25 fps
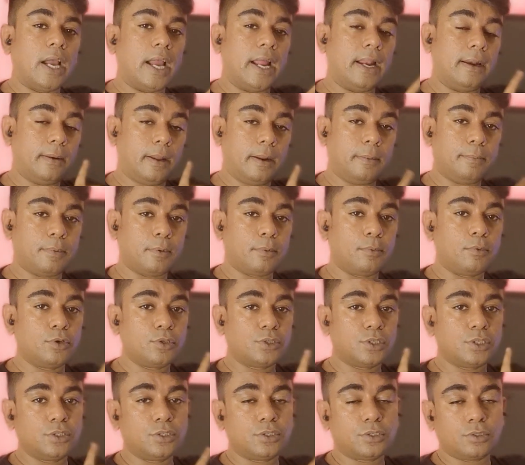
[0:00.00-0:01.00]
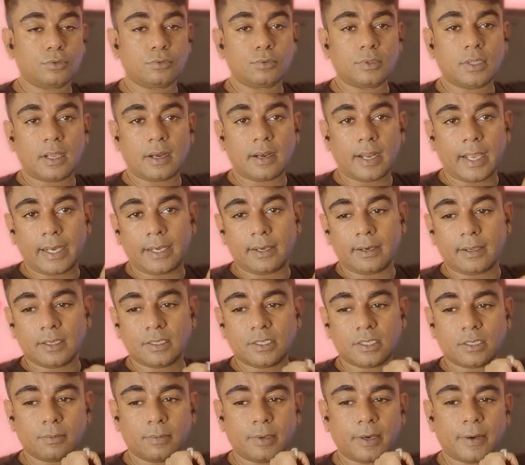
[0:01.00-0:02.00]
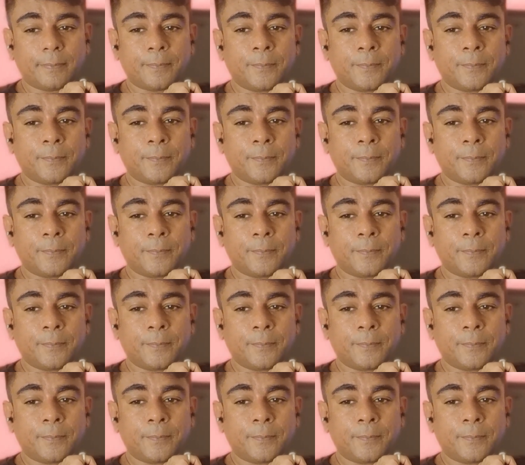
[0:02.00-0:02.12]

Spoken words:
and promotions to the right customer.